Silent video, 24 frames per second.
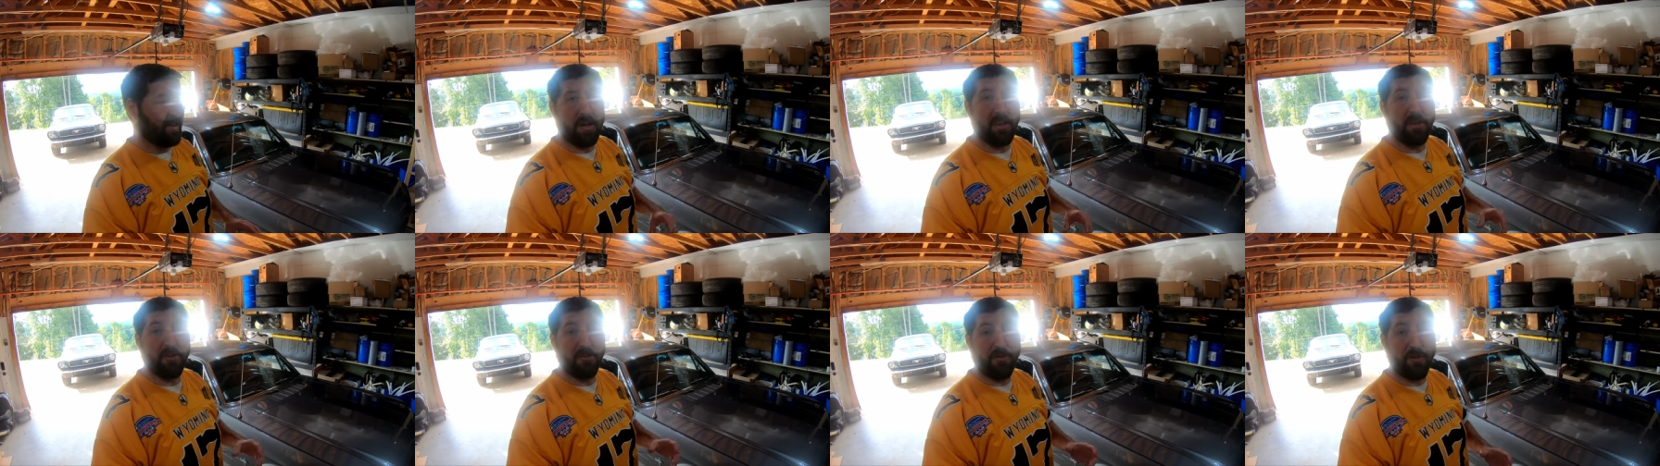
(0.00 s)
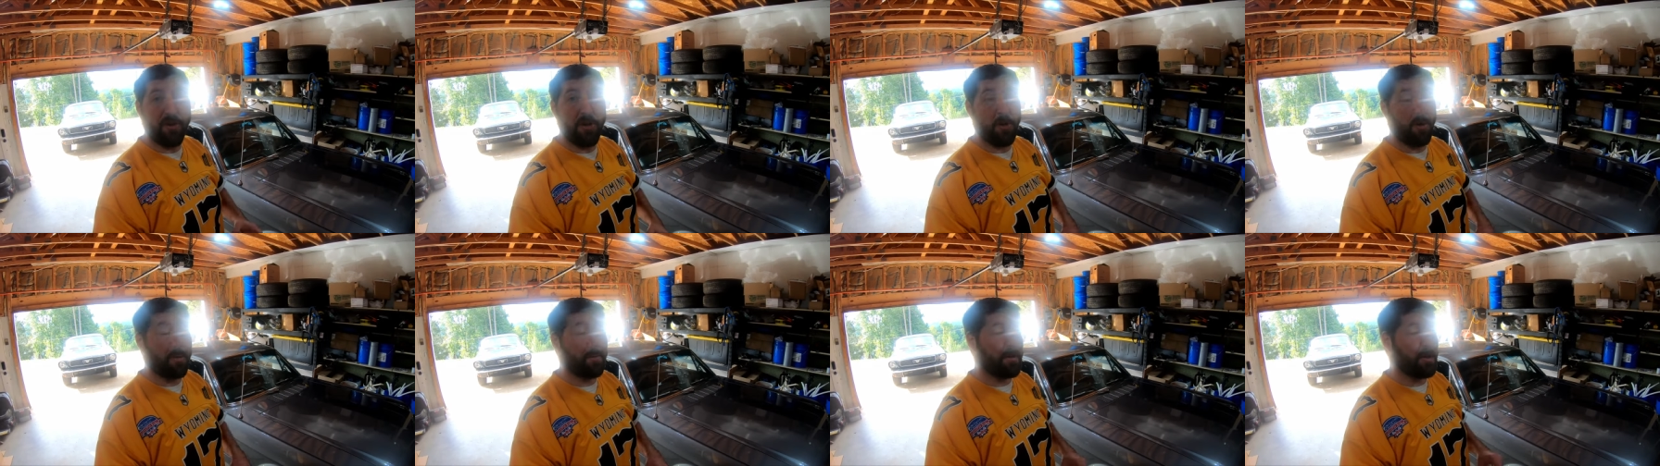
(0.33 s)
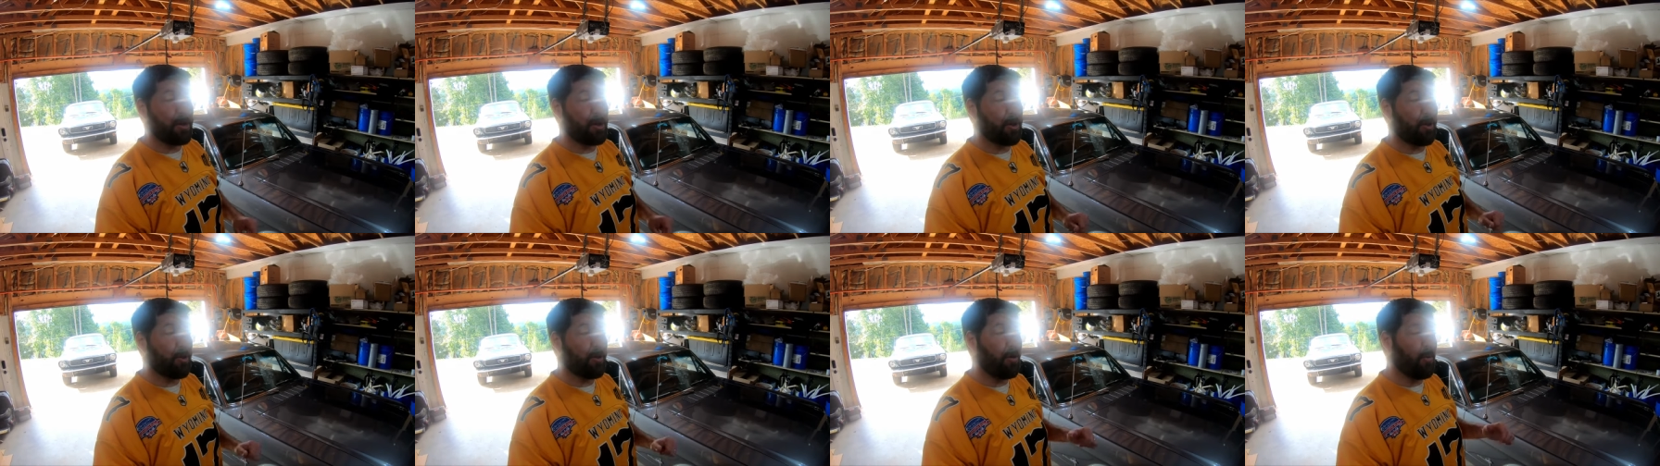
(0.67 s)
And in this video, I'm going
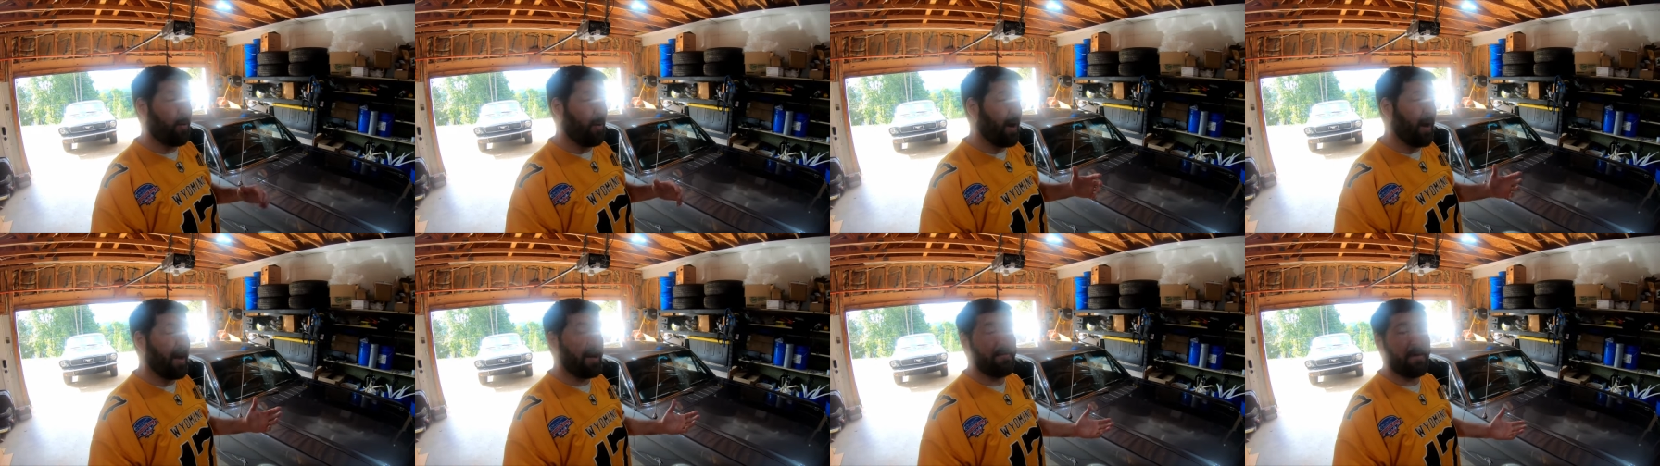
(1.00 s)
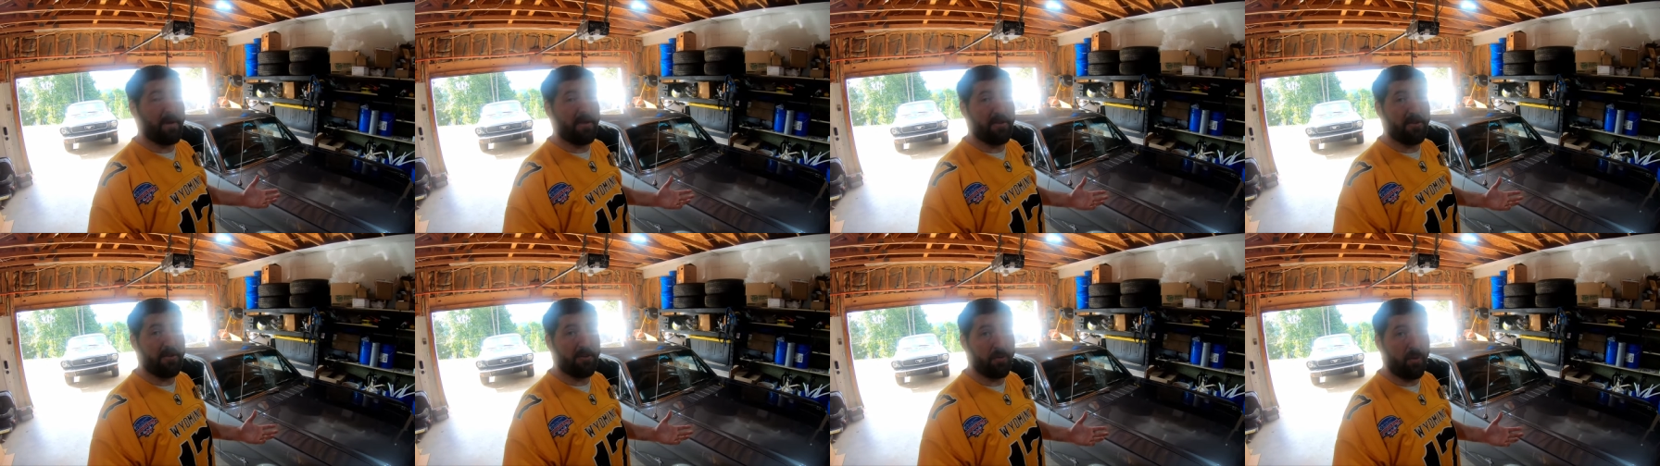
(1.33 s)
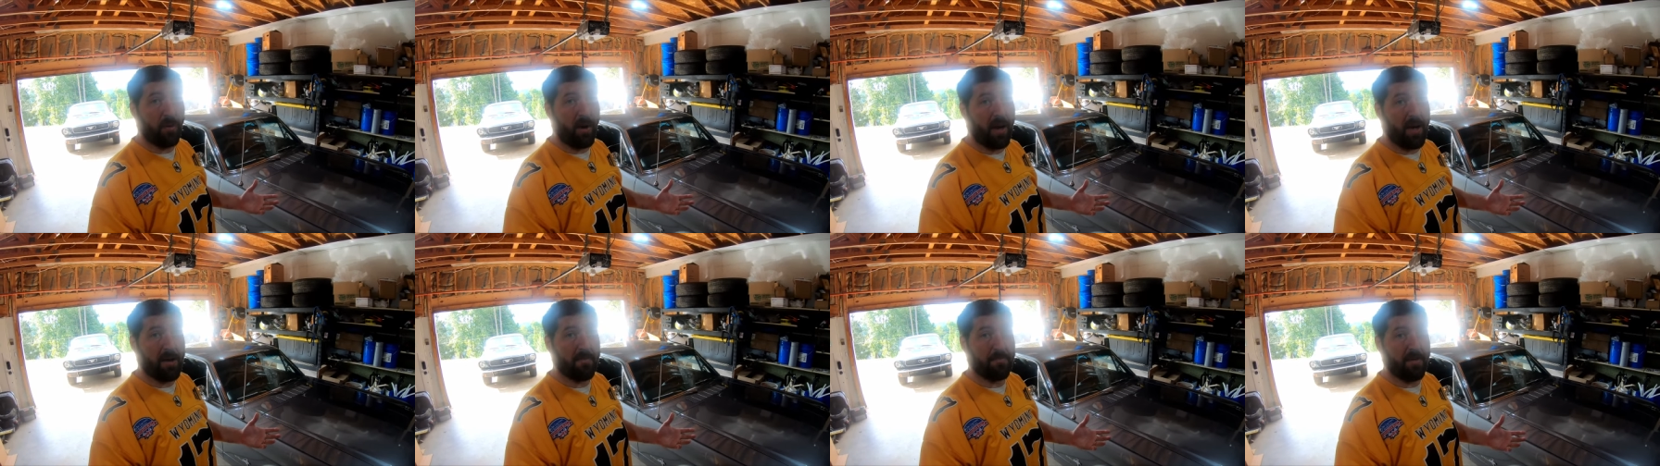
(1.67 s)
to show you why I made the
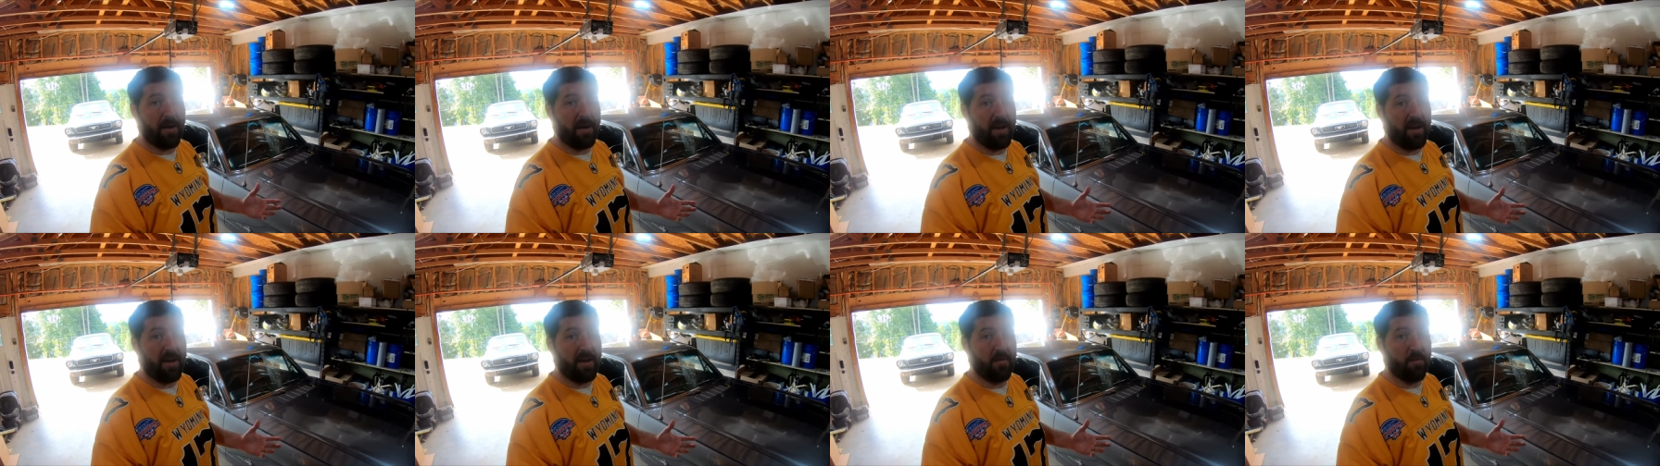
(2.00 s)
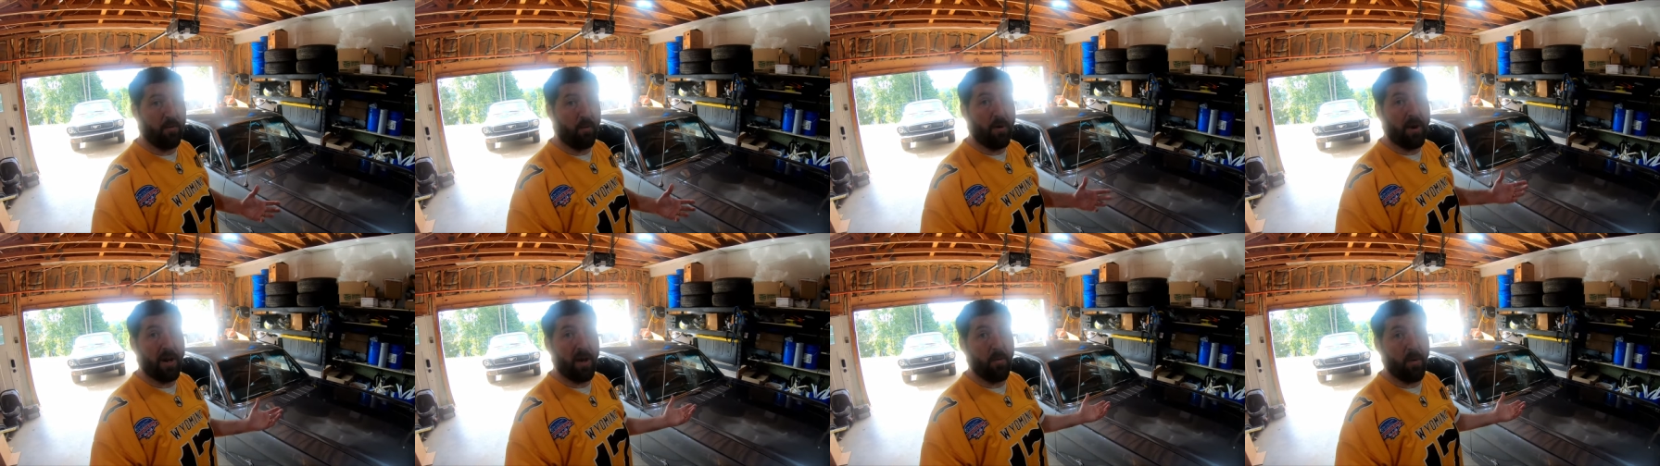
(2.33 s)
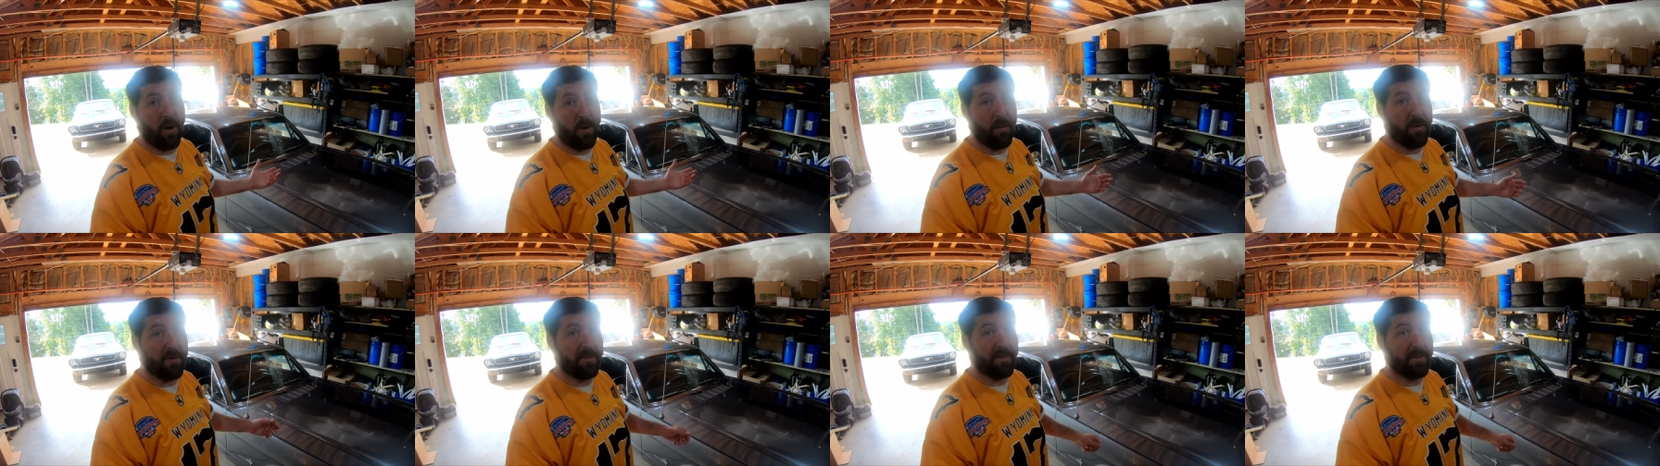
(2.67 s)
swap and what I went